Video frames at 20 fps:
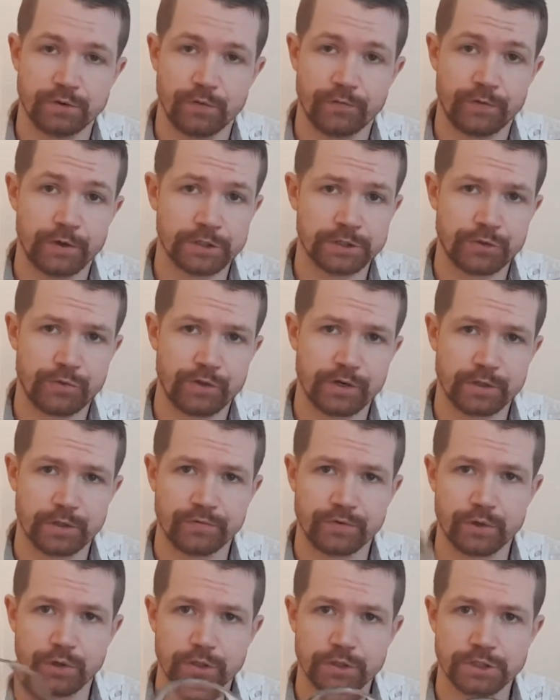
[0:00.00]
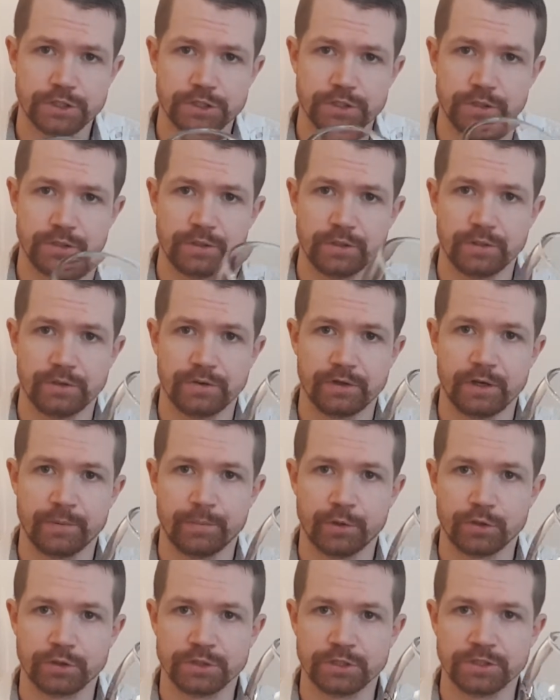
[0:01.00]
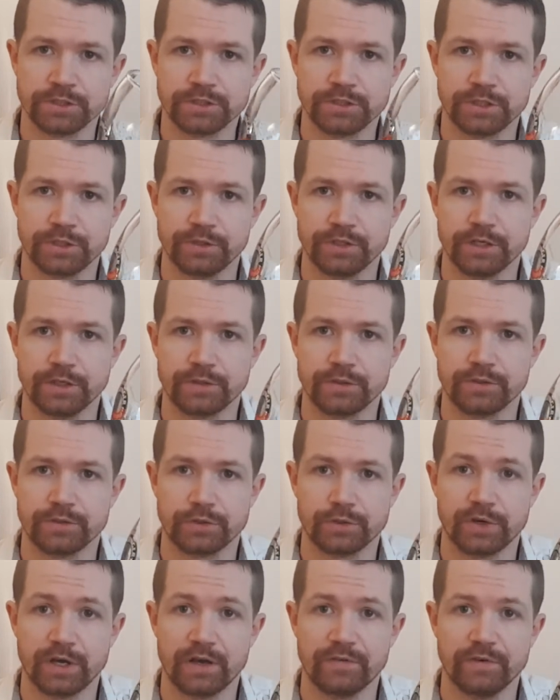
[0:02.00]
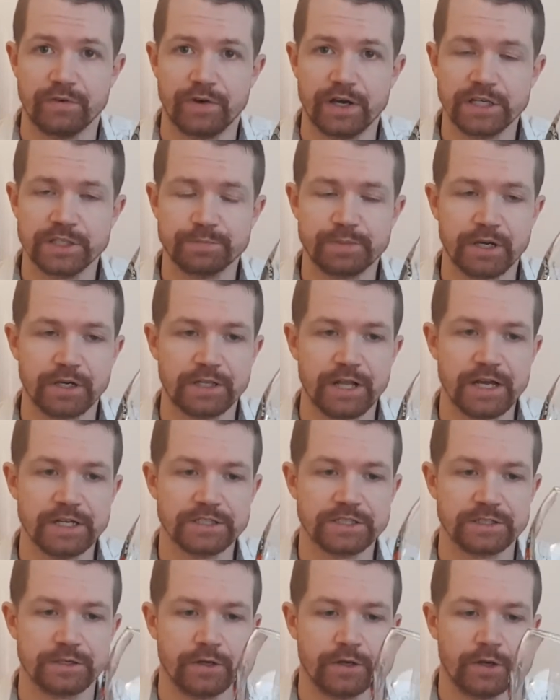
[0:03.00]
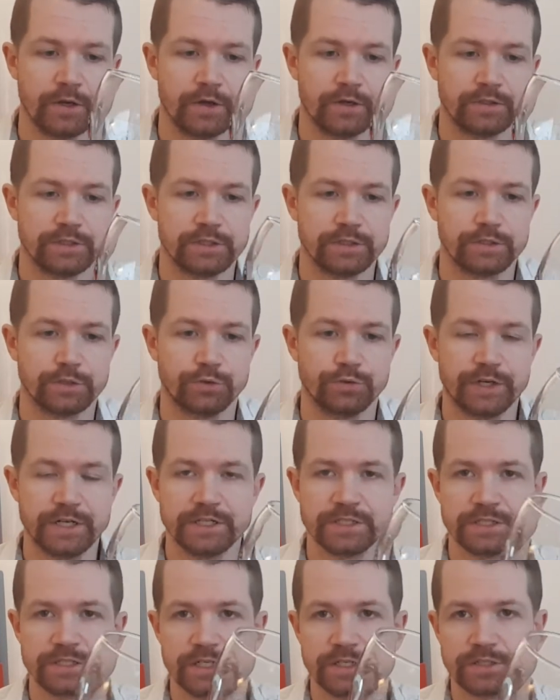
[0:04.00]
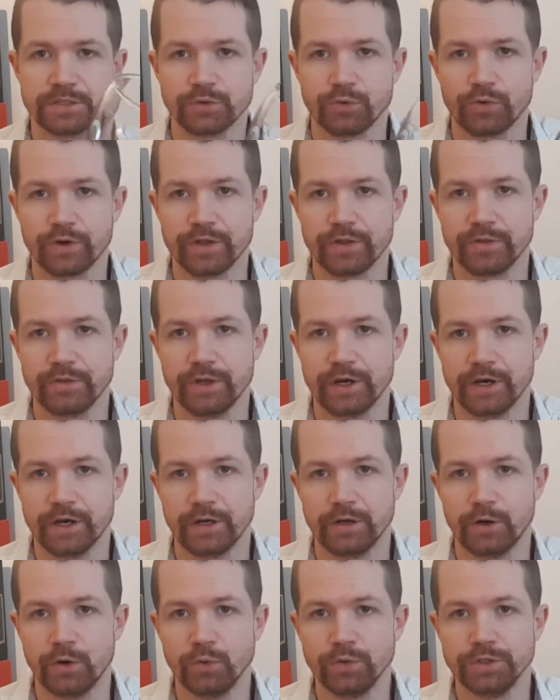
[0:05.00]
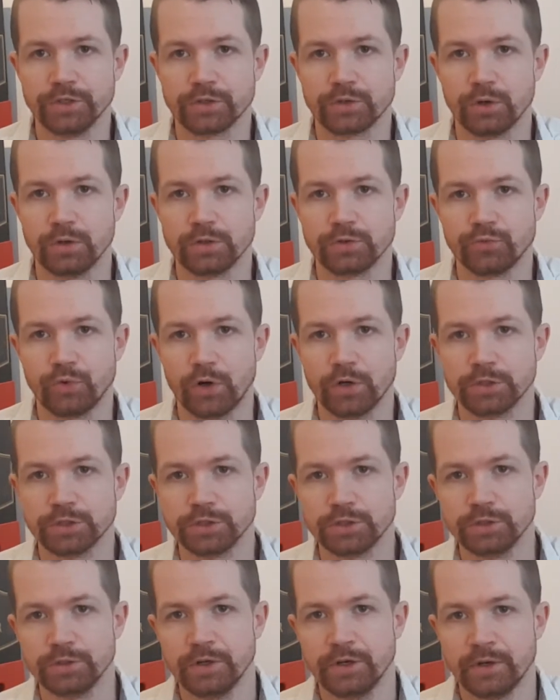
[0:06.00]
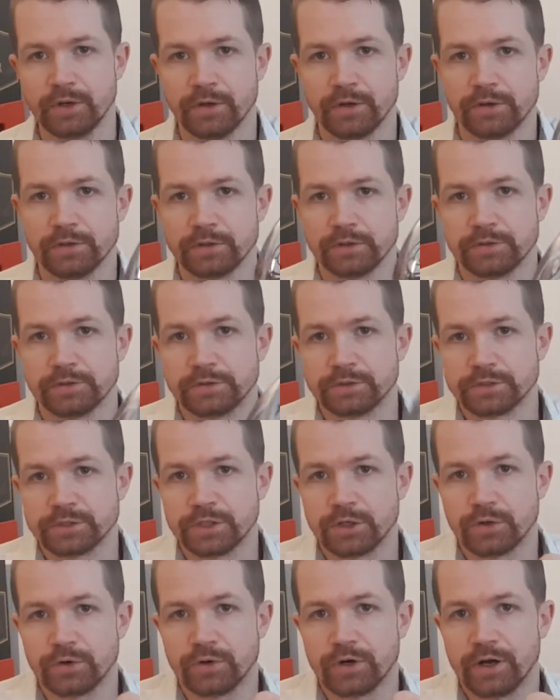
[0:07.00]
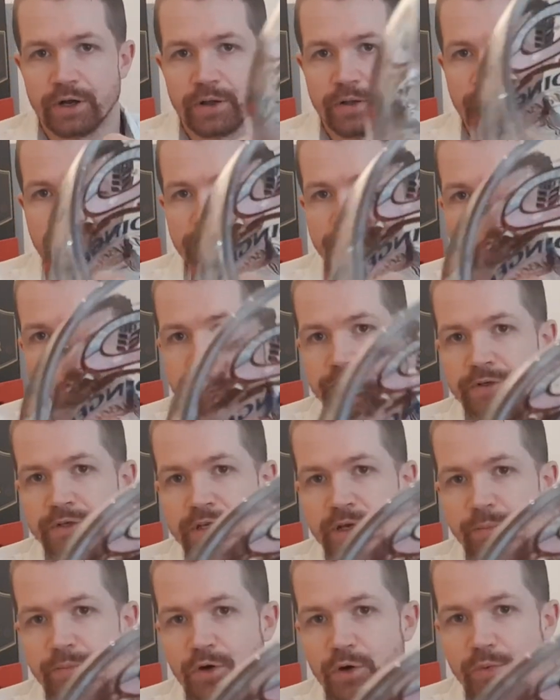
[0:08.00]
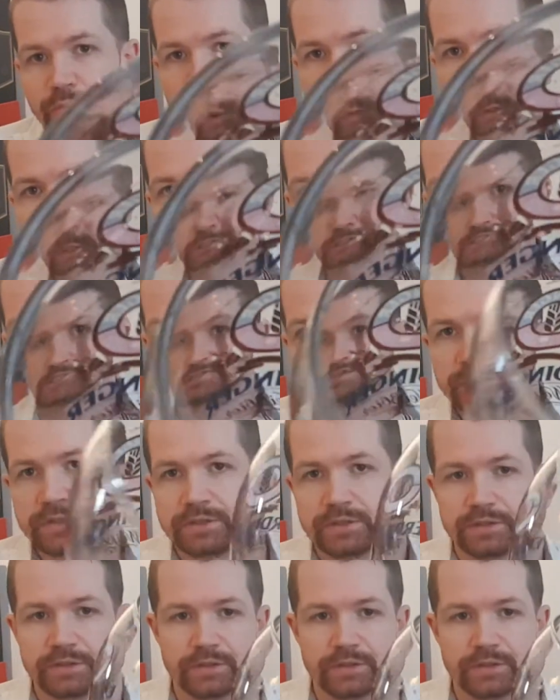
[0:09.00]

First thing, of course, important, you need to have a Weisse glass. You need to rinse it with only cold water, so you can probably see.